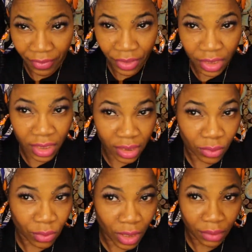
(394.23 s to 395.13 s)
done this
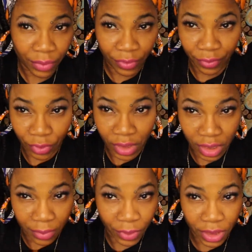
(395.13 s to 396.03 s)
one before,
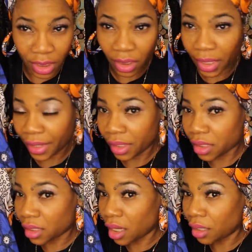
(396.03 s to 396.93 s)
this particular
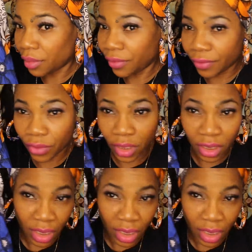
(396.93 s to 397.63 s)
hairstyle before.